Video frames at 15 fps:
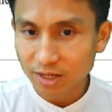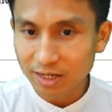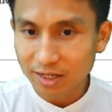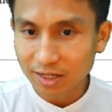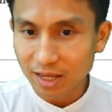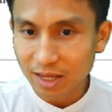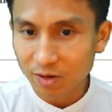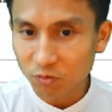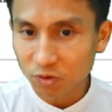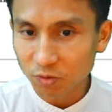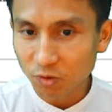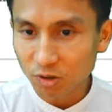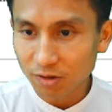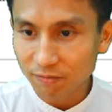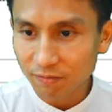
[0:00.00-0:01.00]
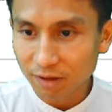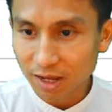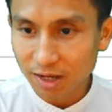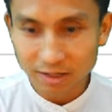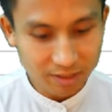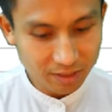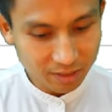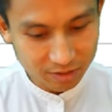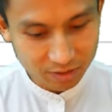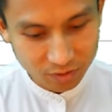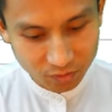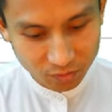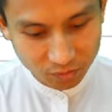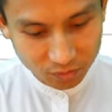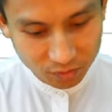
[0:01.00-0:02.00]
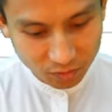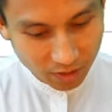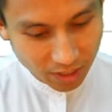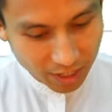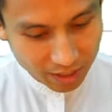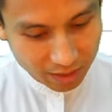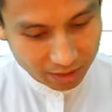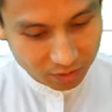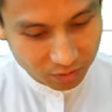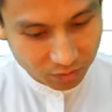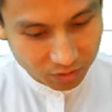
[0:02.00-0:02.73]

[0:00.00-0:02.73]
And again, we want to find year 2. So A2